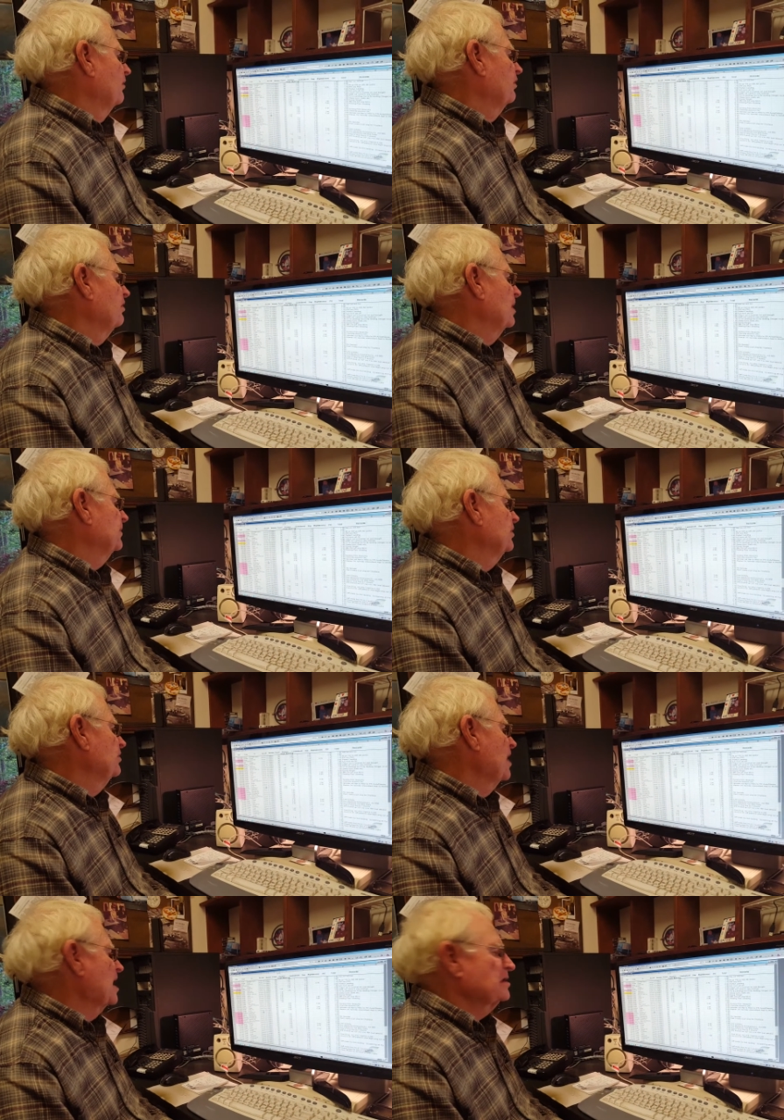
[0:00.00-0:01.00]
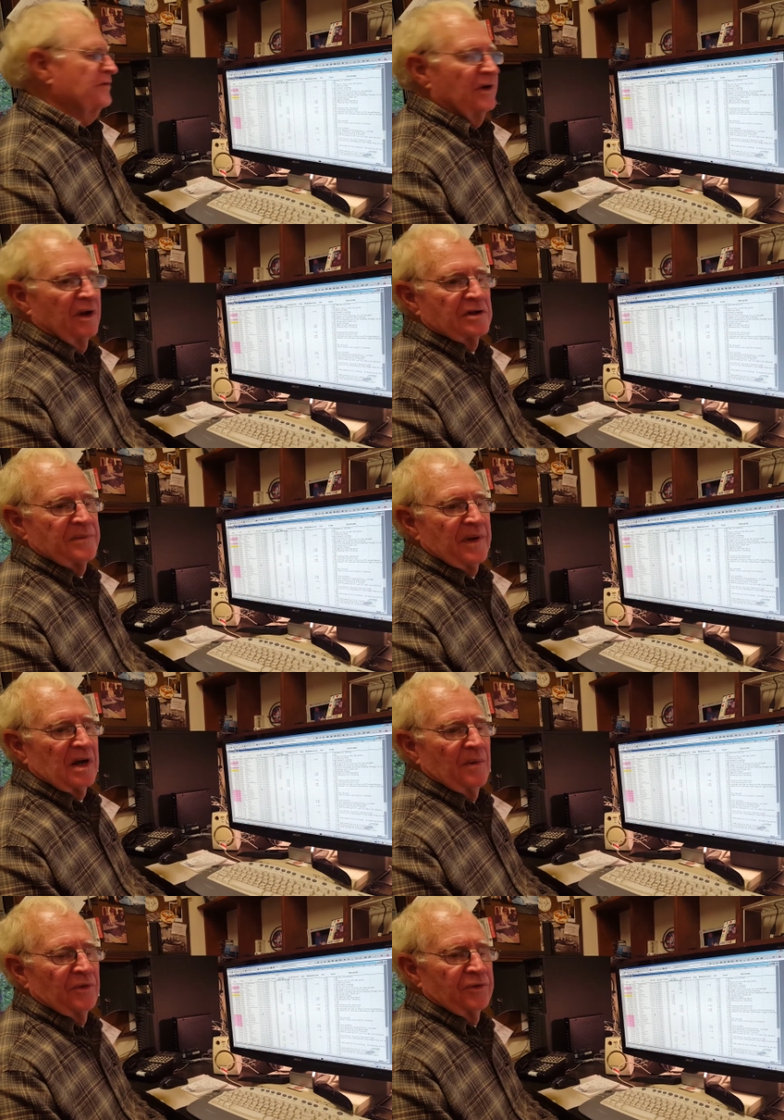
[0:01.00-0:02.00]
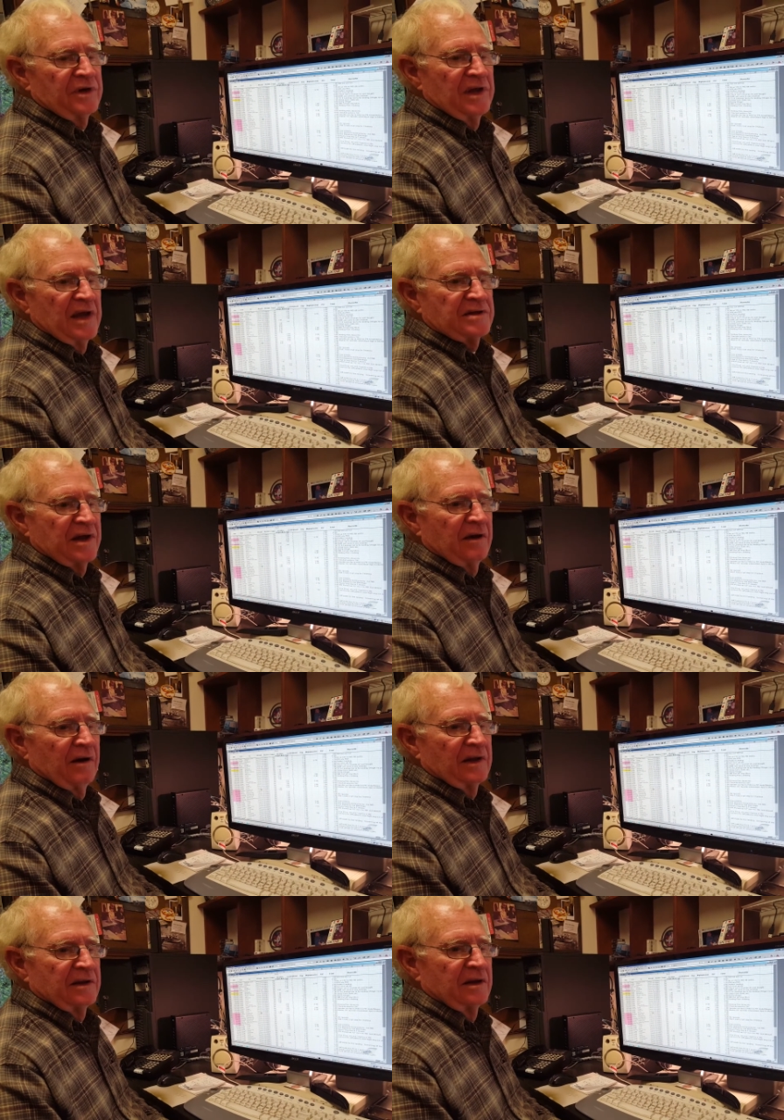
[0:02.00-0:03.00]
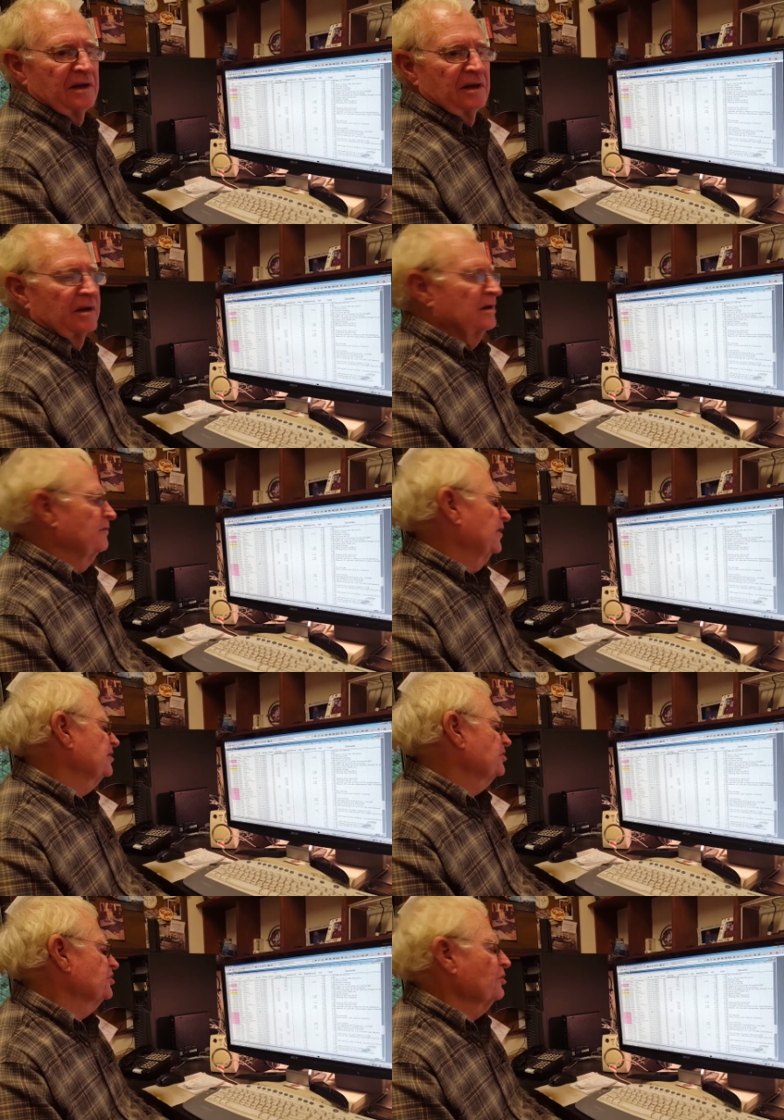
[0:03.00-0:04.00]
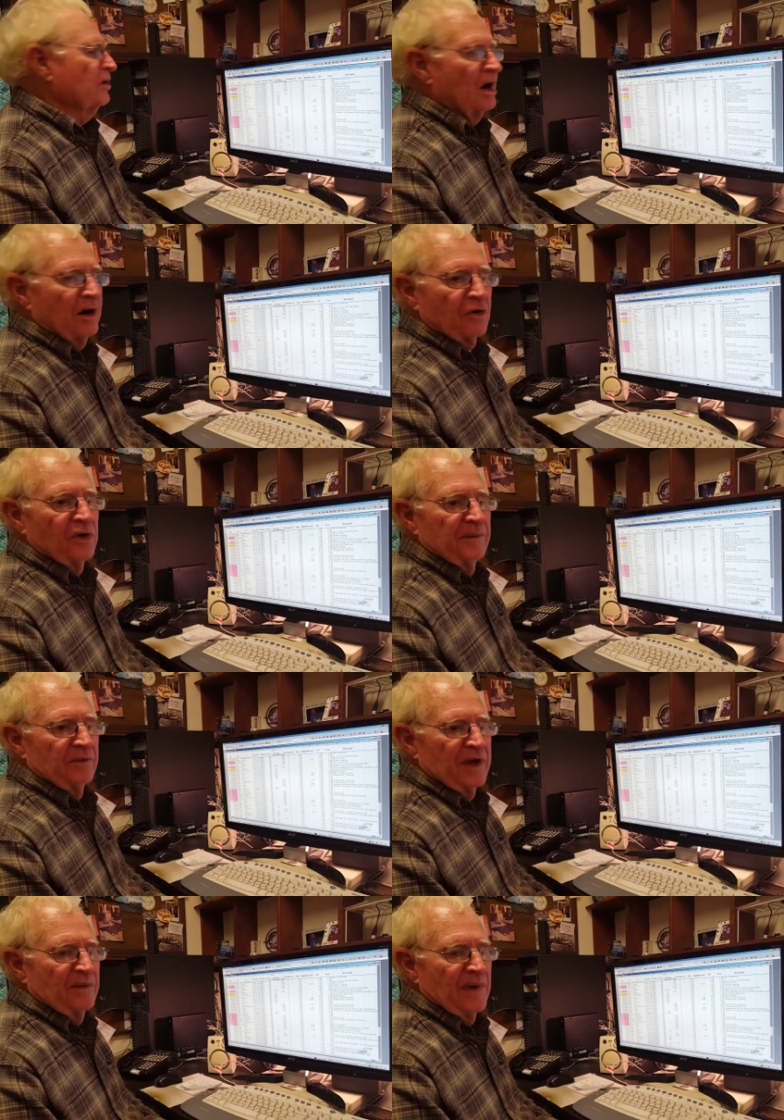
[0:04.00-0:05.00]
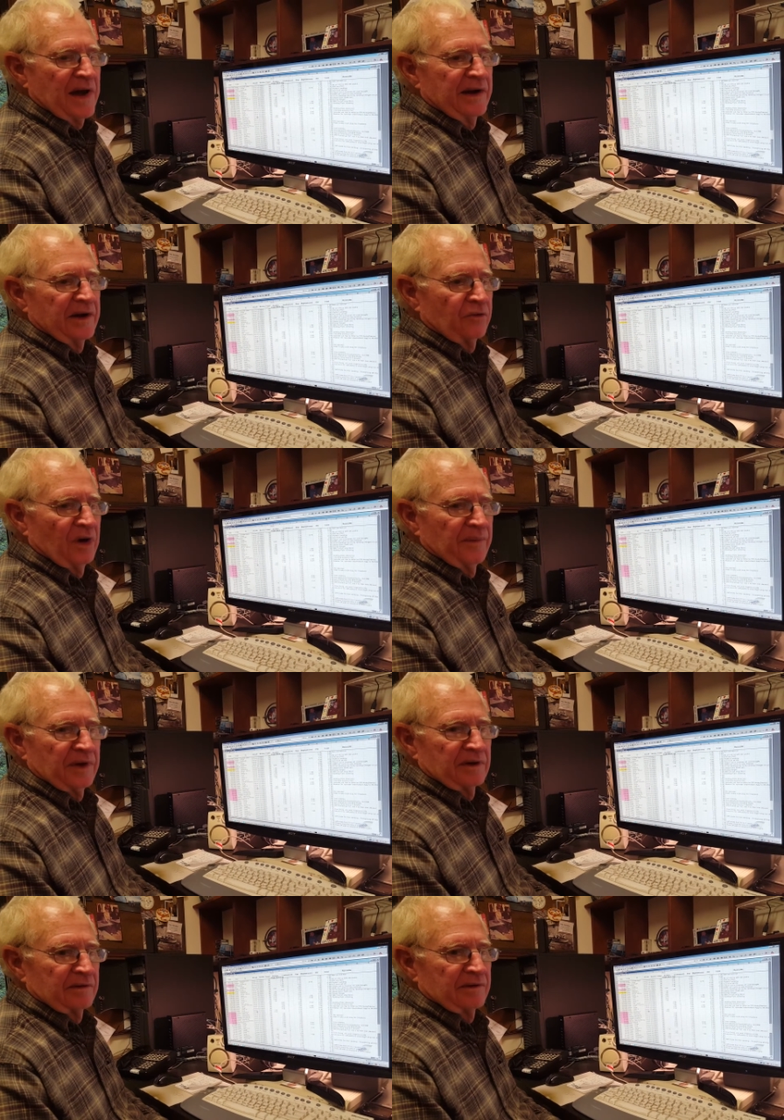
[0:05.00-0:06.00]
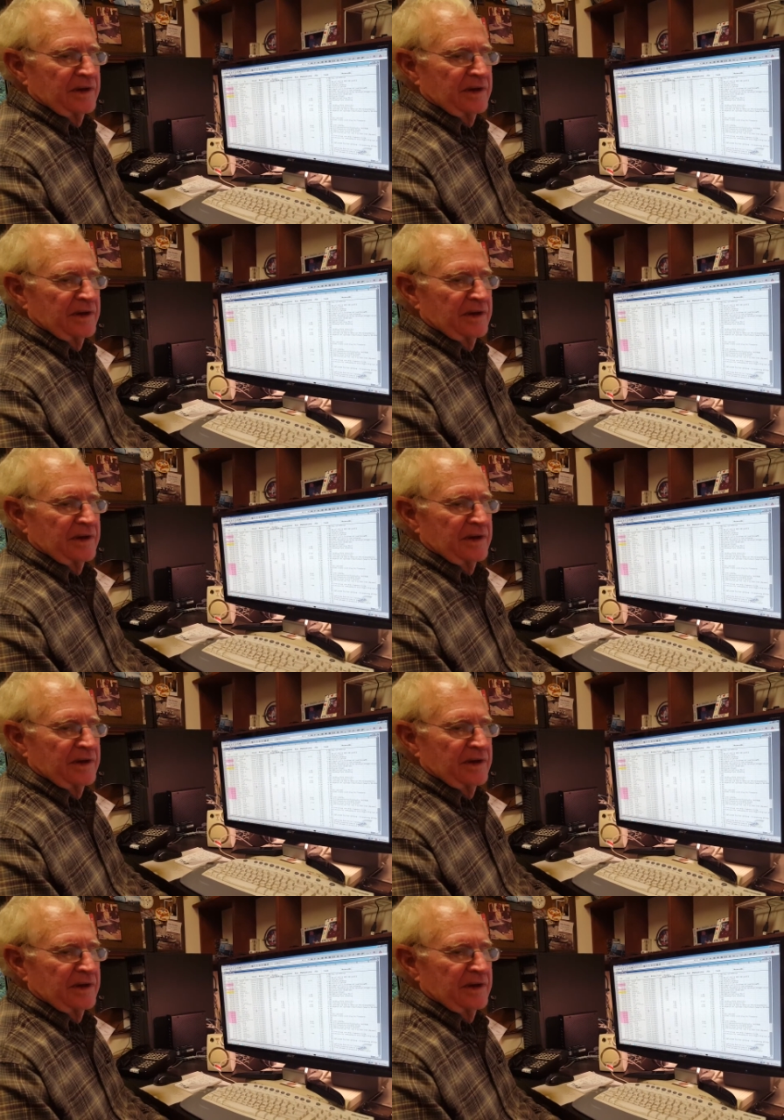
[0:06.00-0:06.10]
flew up to Knoxville and spent a couple, 3 days there at the convention showing our equipment. We had mining equipment and